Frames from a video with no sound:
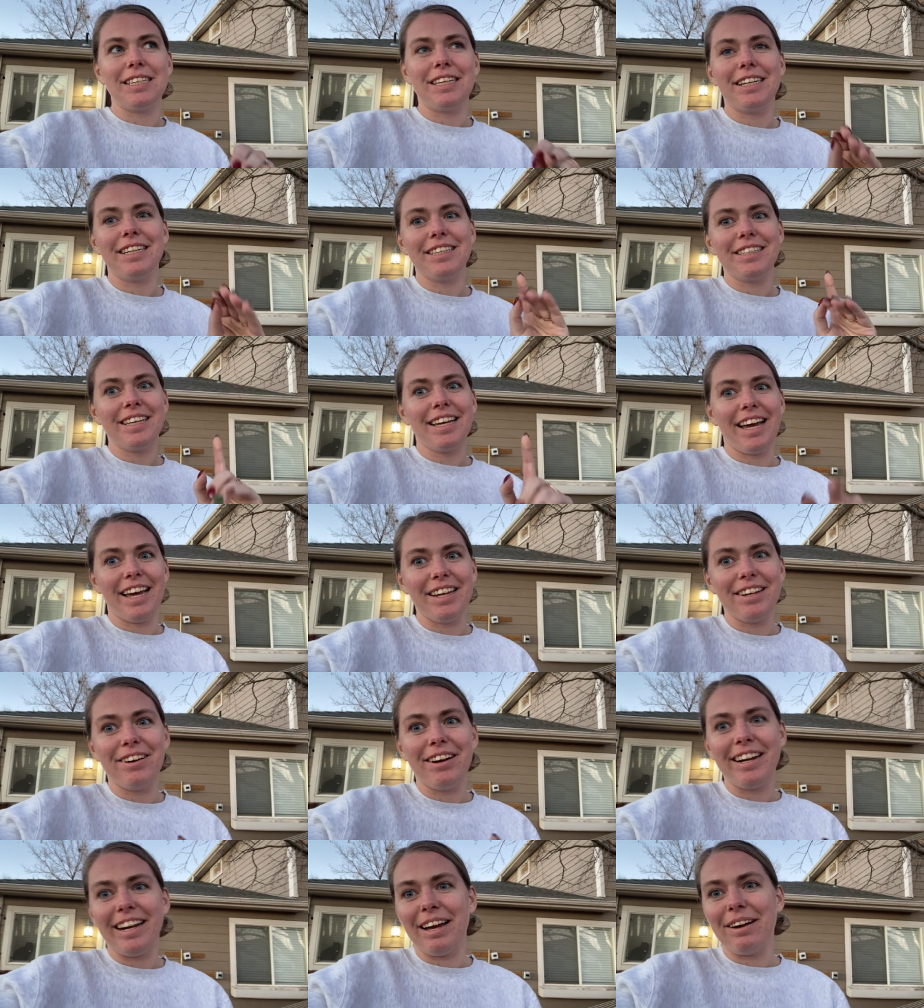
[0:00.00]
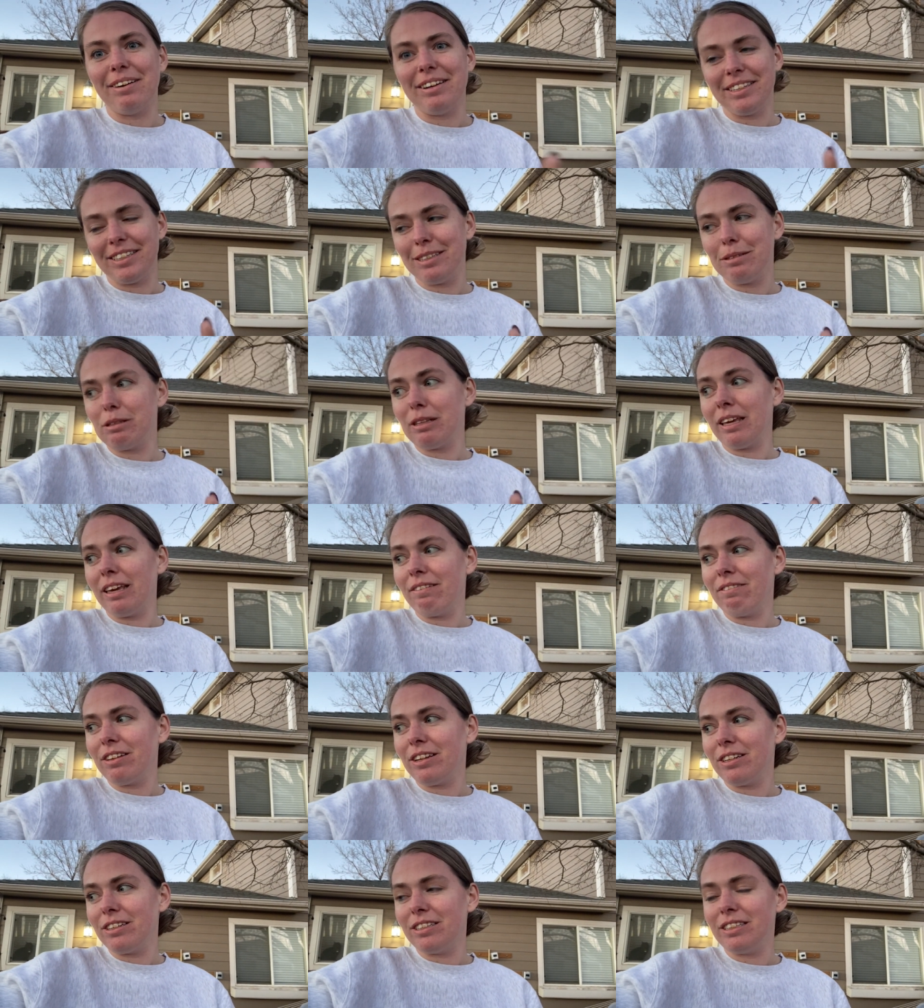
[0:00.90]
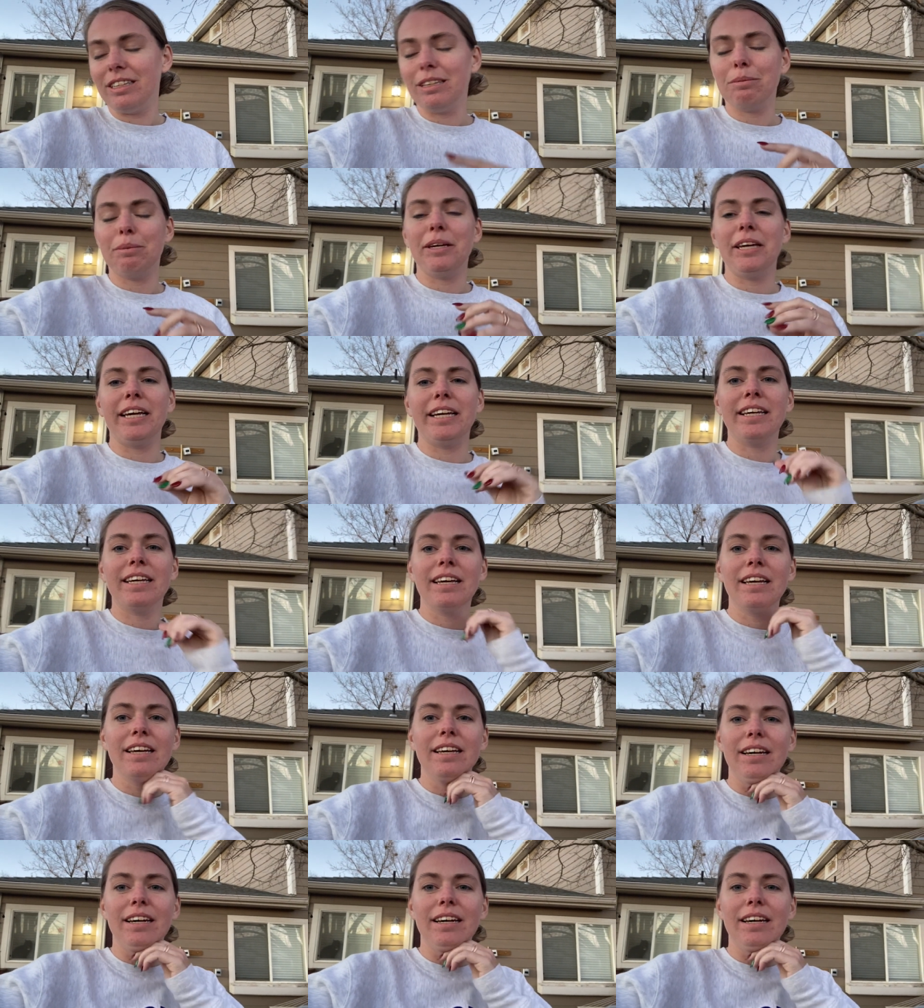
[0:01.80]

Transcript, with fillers: It is ahead right now. I just gave a little sneak peek,